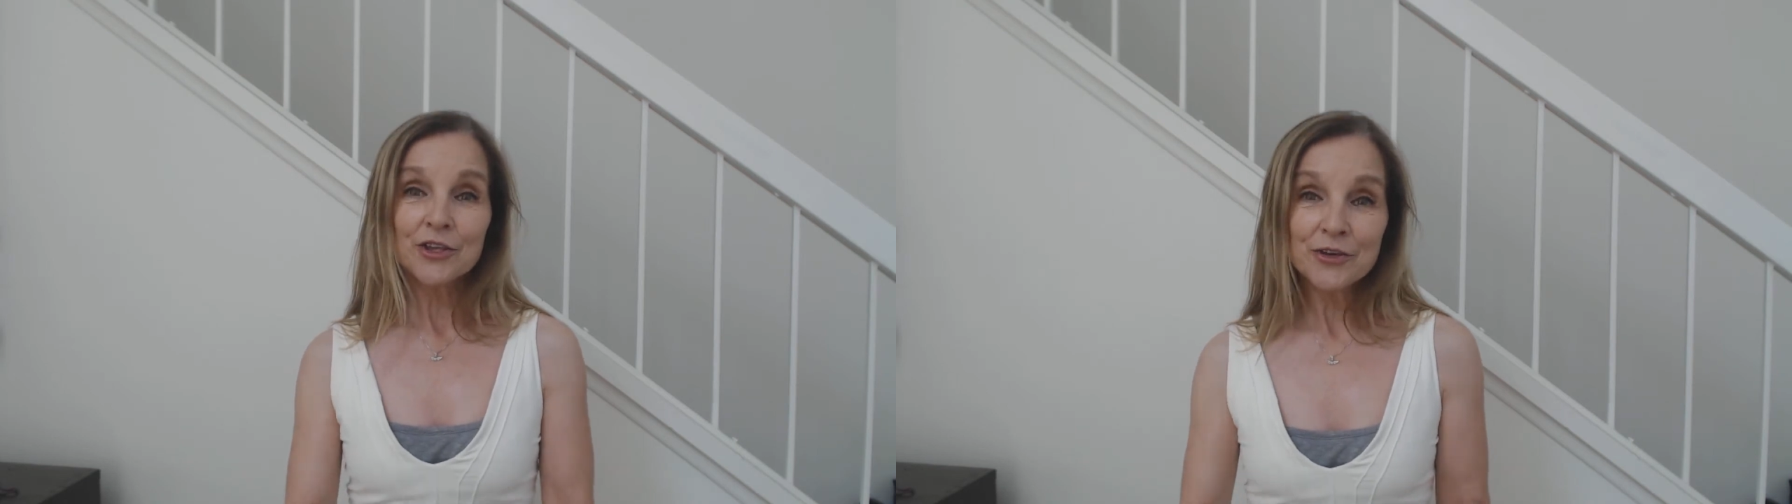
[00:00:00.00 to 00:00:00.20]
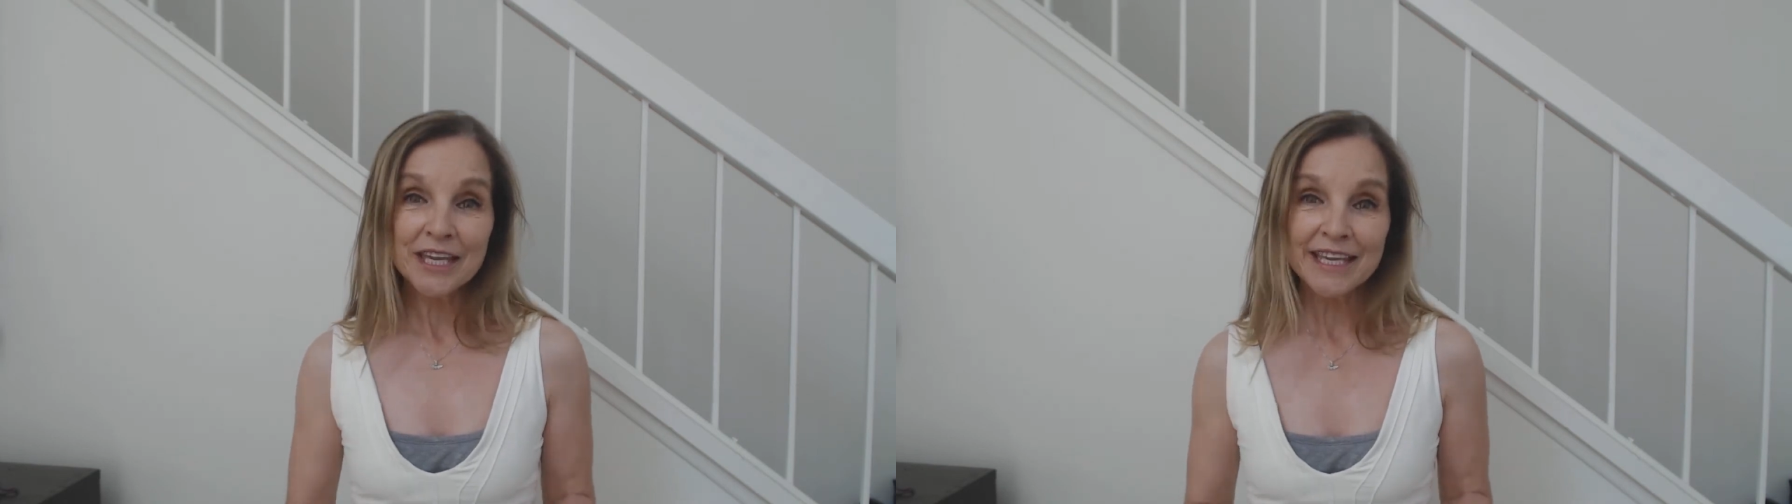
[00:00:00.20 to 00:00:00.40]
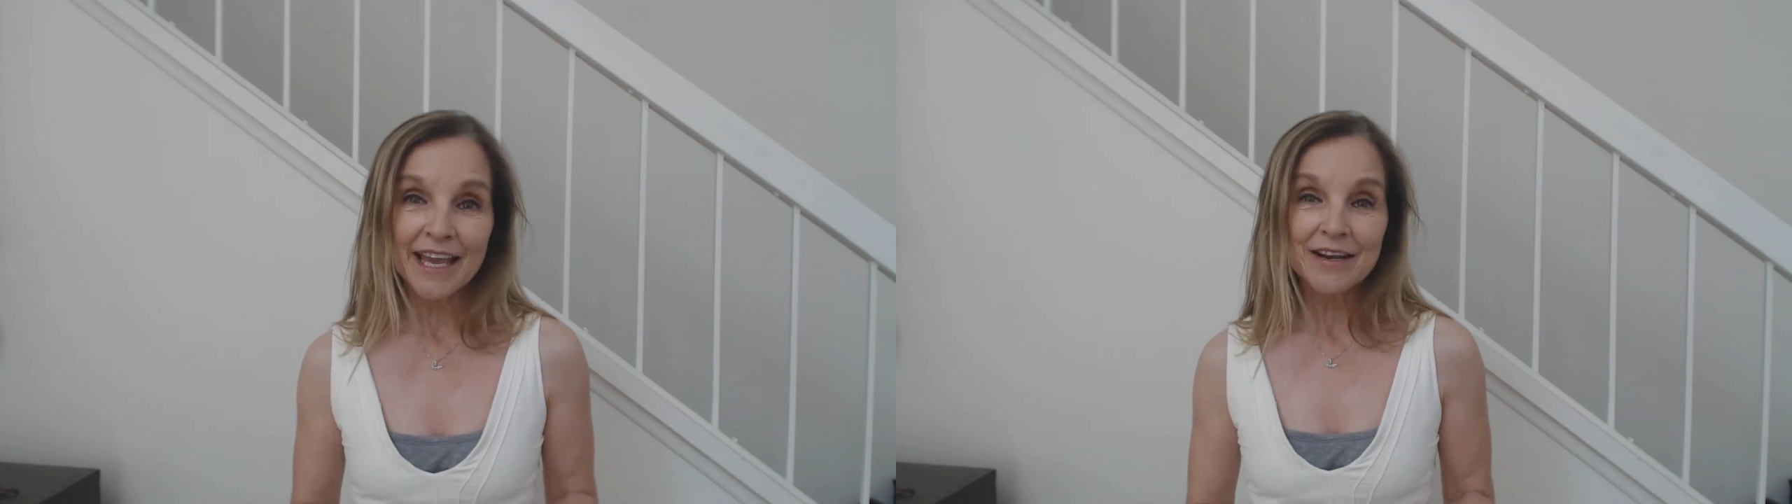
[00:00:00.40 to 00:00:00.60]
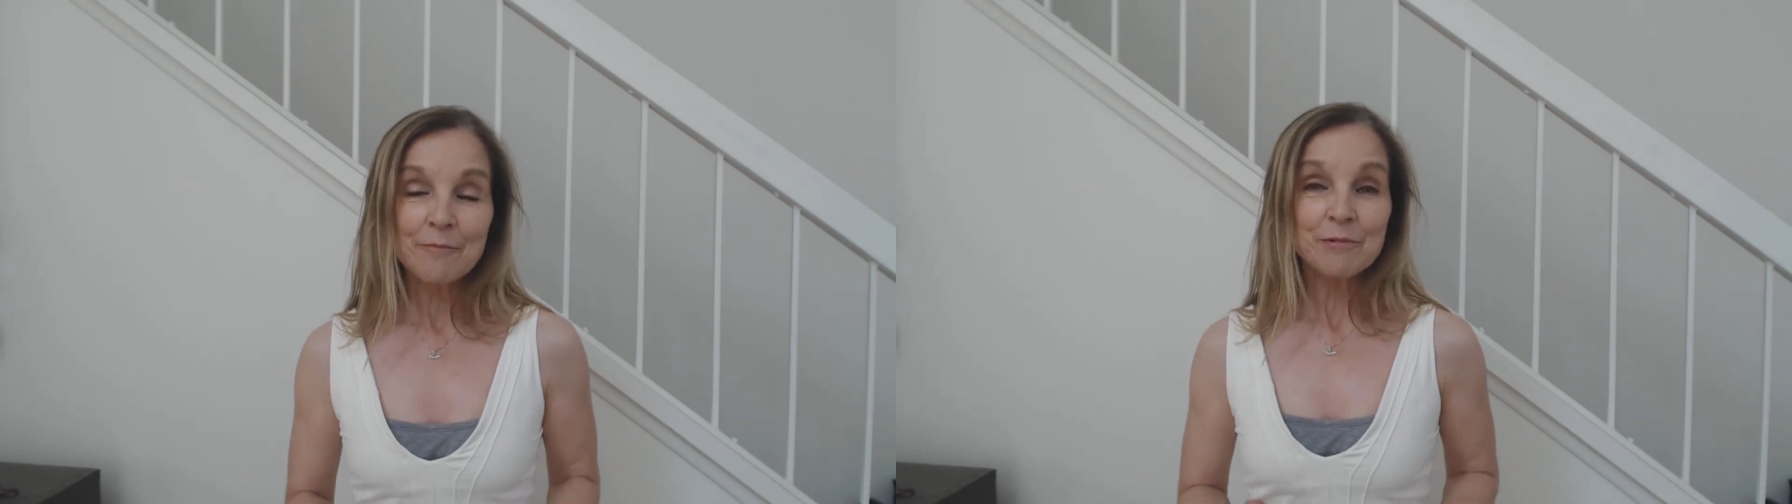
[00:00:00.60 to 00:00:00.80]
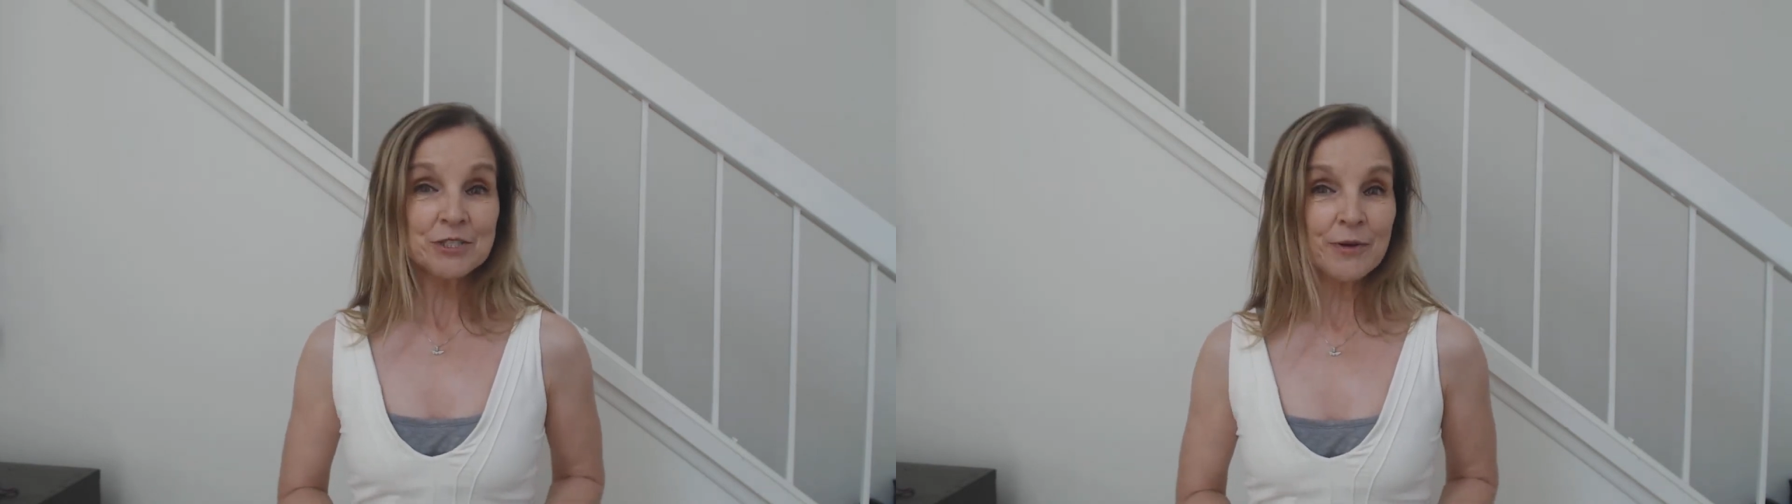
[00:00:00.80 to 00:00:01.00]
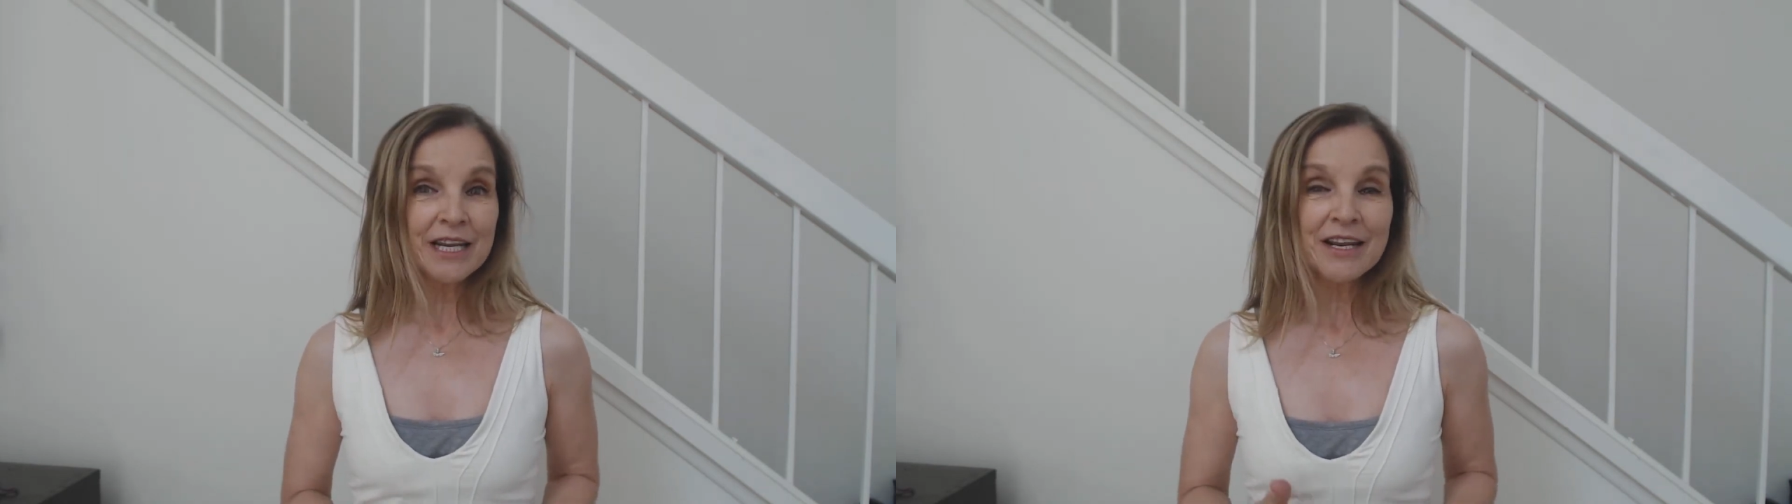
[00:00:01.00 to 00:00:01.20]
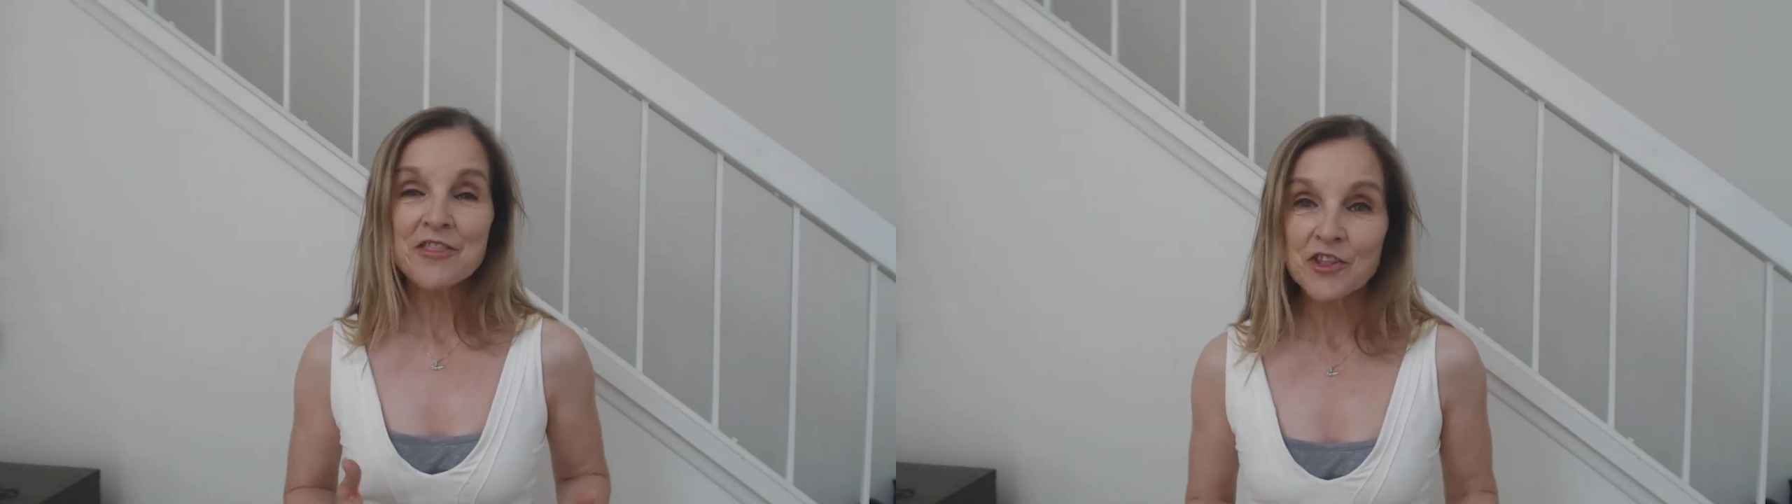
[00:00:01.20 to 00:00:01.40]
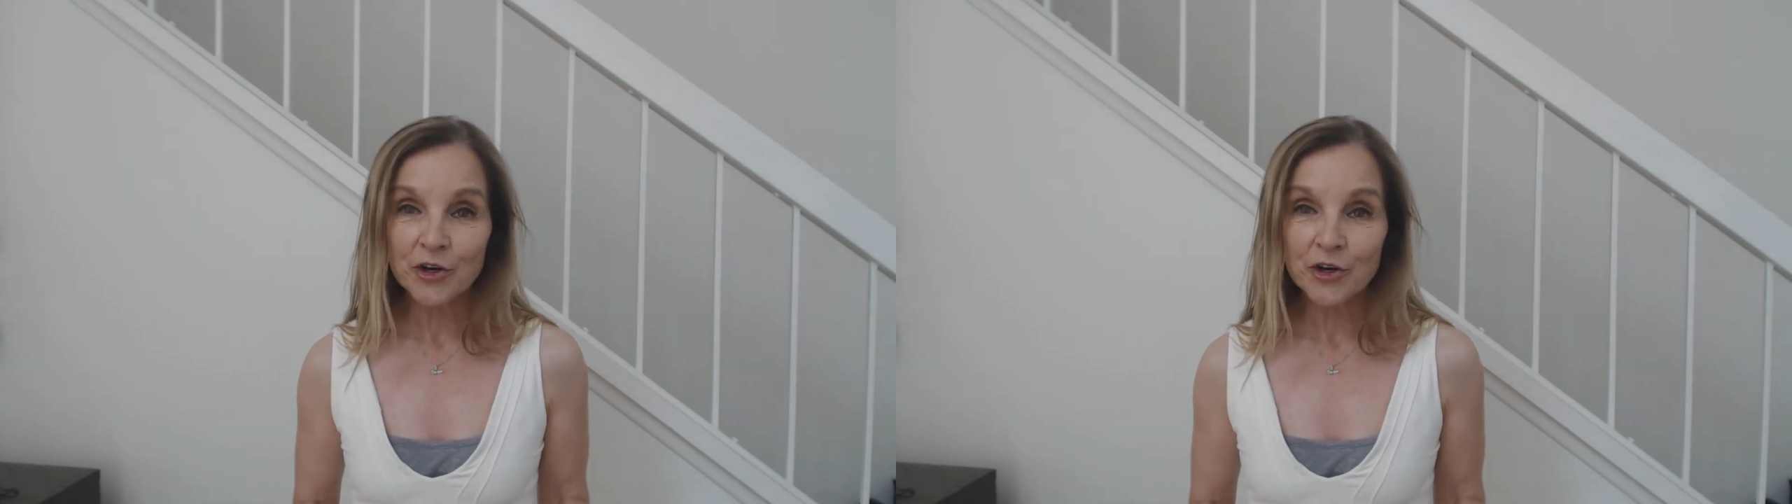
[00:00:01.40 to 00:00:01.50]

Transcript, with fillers: You can get between